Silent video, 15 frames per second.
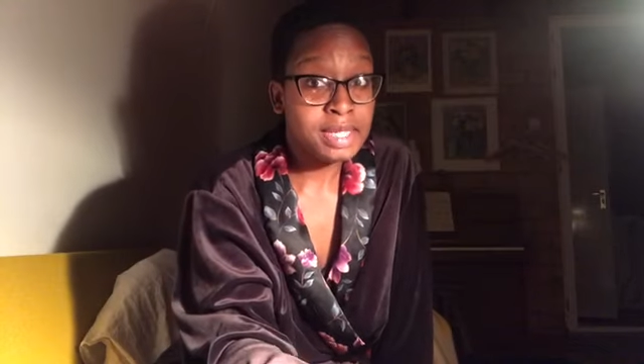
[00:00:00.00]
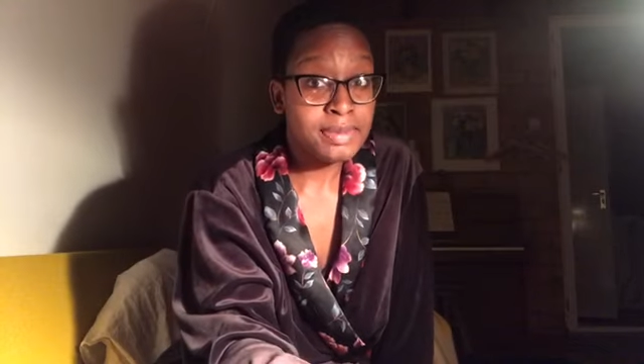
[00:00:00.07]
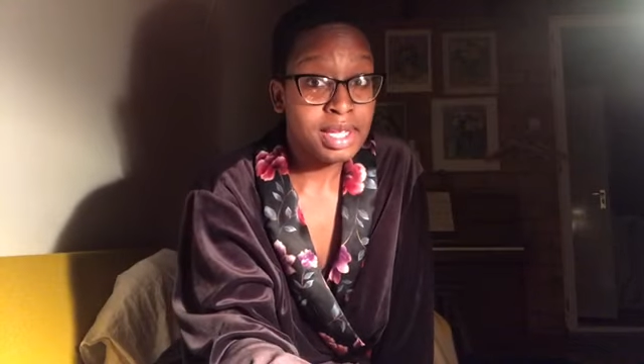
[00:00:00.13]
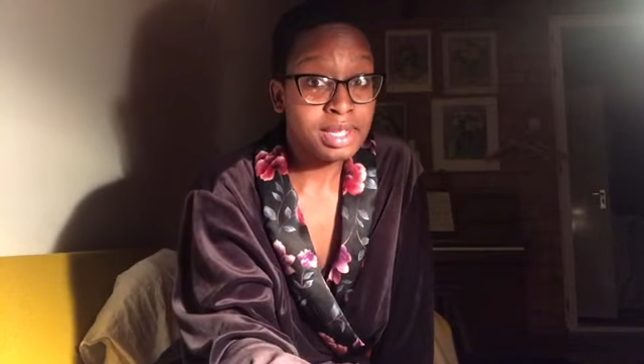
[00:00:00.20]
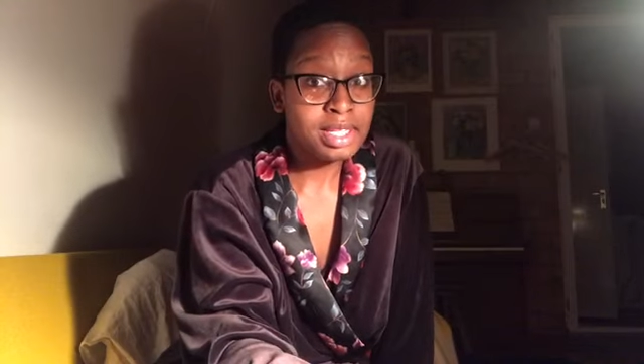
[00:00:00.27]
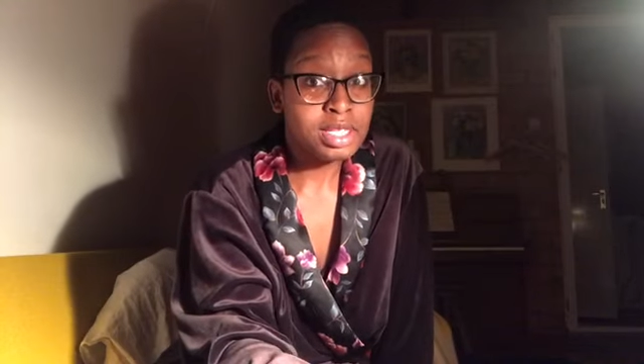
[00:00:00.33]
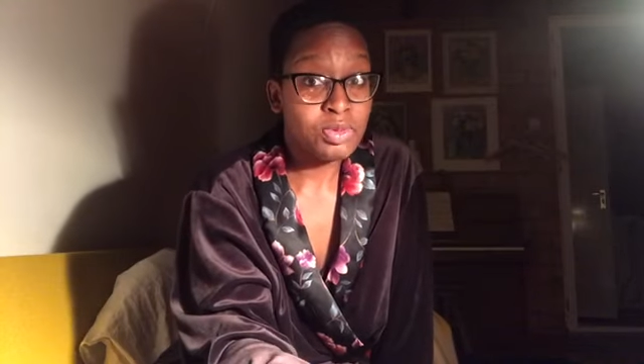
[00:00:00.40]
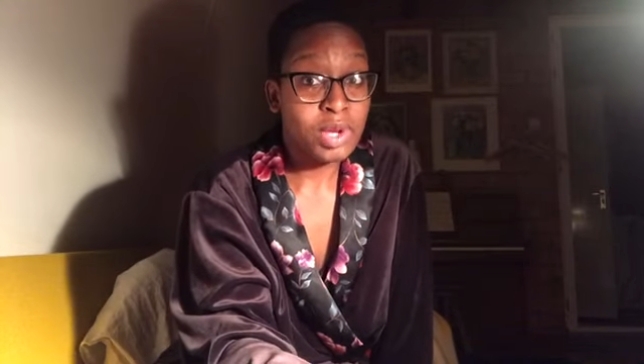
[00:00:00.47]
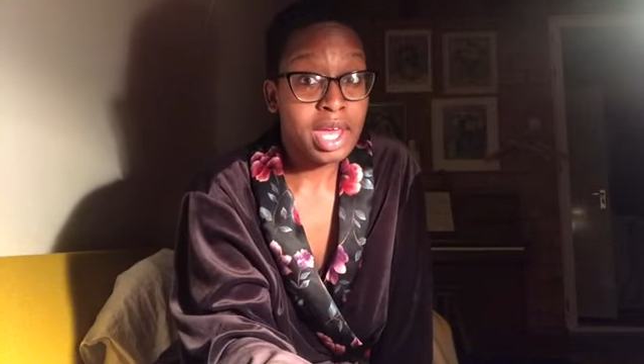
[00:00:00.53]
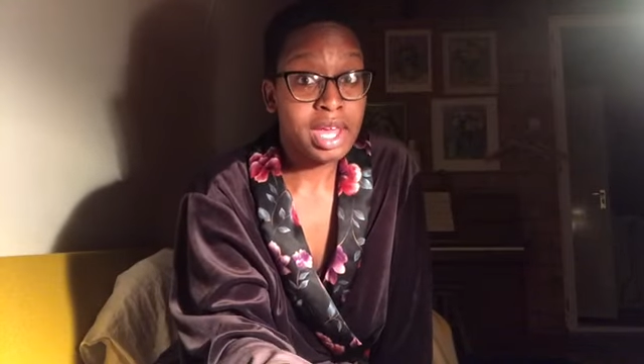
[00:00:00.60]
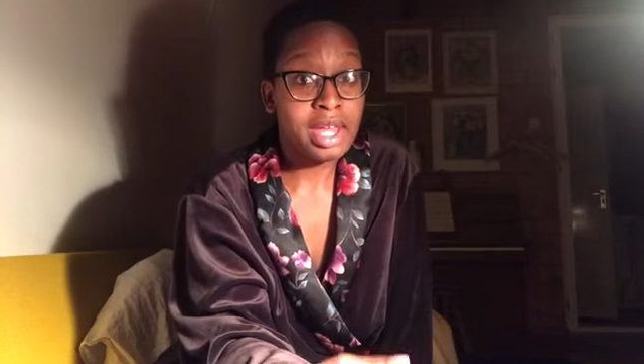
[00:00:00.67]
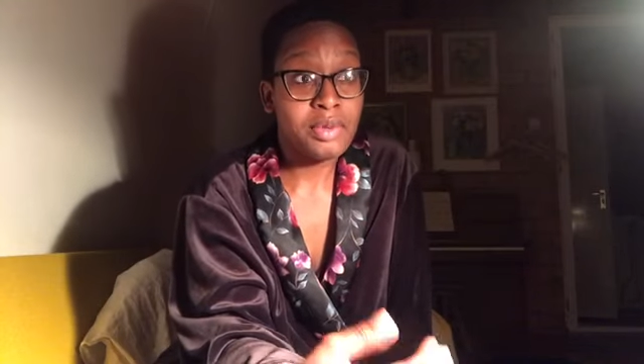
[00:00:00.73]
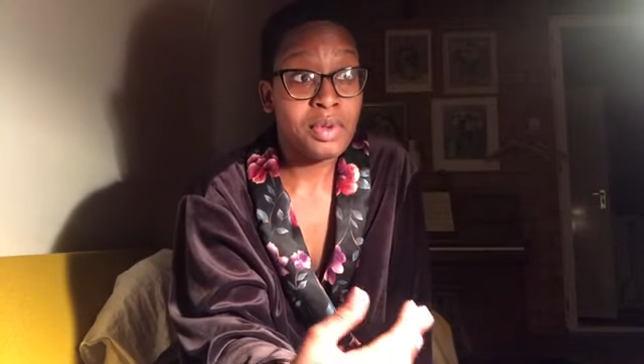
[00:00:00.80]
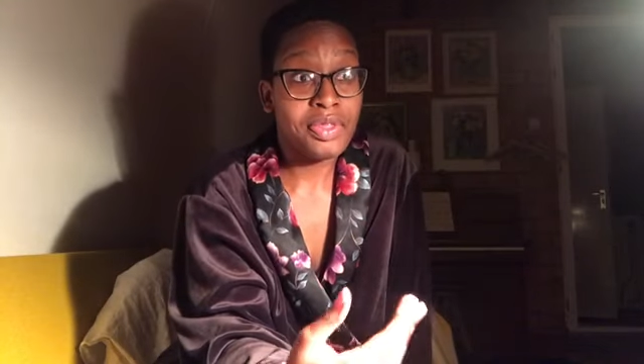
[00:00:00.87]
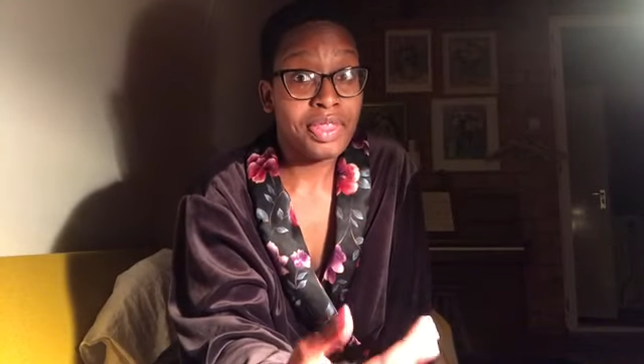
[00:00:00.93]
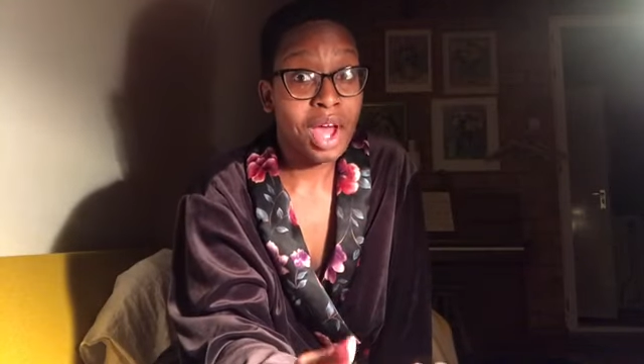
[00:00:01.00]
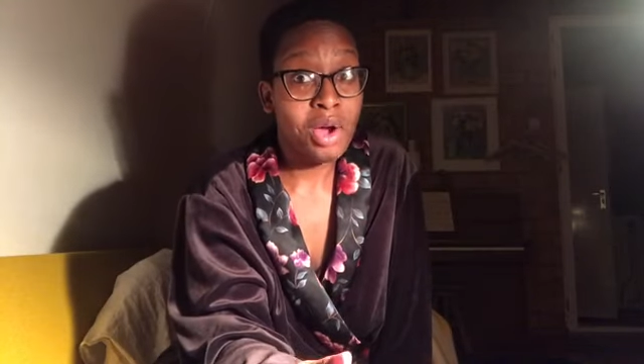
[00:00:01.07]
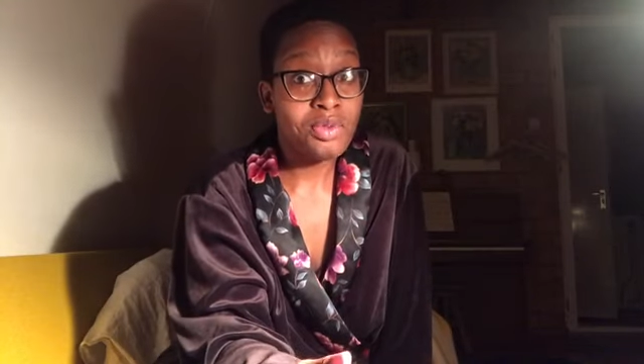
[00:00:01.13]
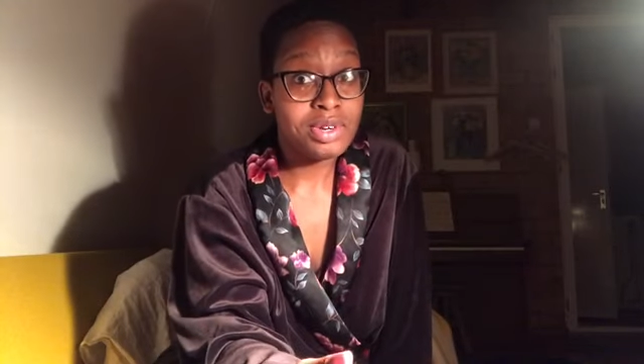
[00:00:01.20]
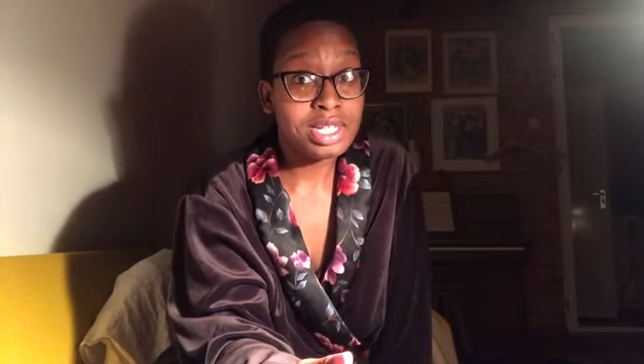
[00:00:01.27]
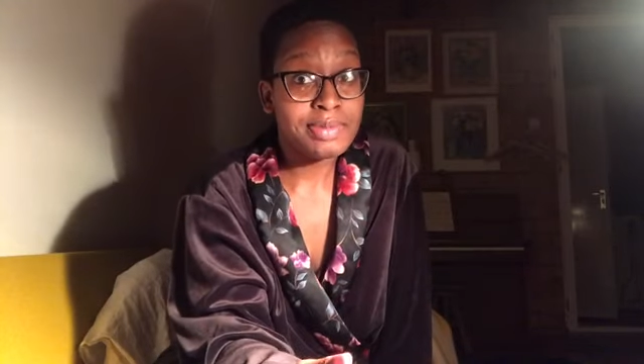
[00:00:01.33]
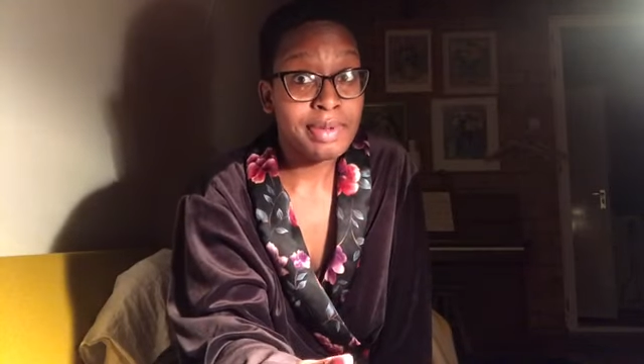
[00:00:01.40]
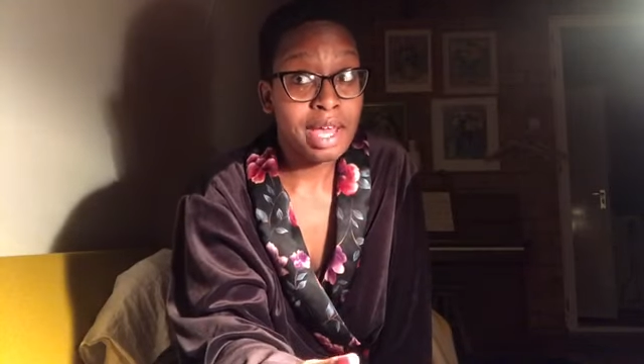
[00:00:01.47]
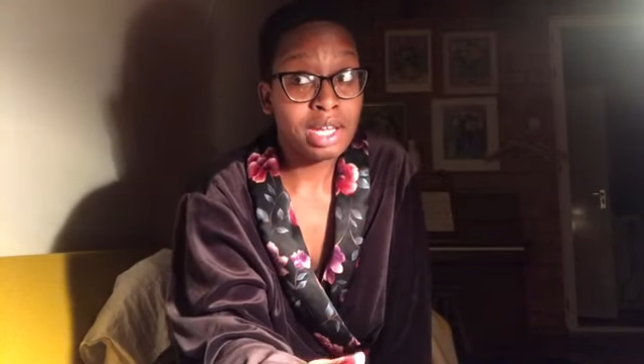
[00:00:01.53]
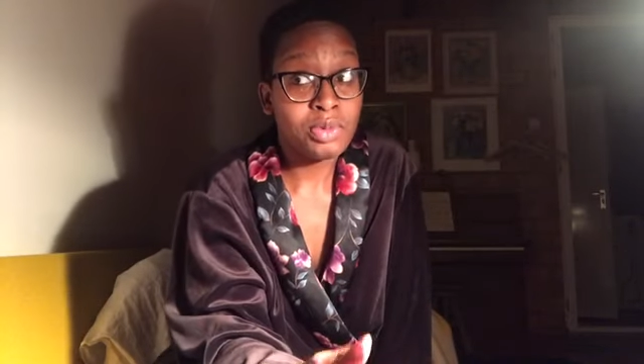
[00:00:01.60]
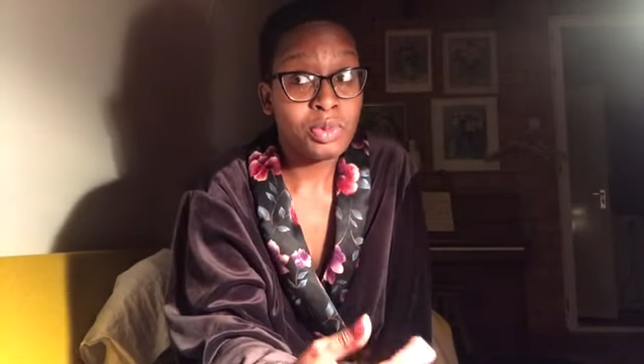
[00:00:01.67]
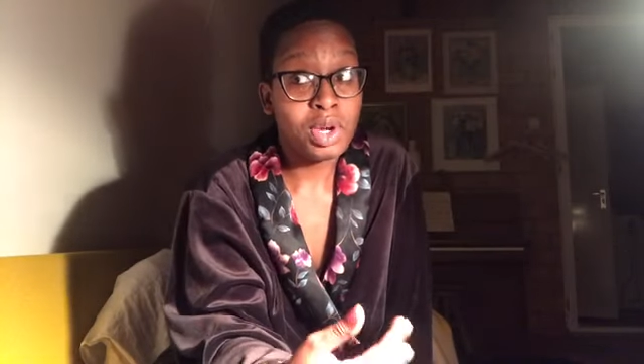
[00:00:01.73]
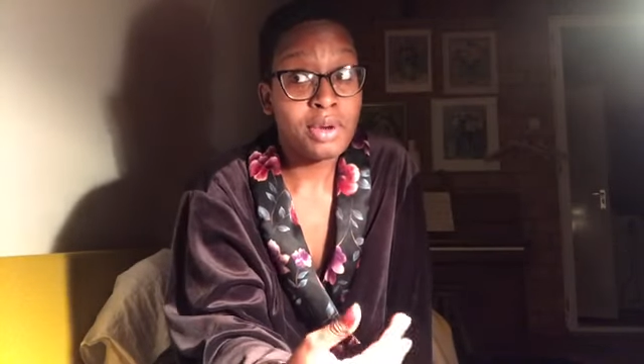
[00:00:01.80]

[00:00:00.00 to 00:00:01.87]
to me in this way without respect.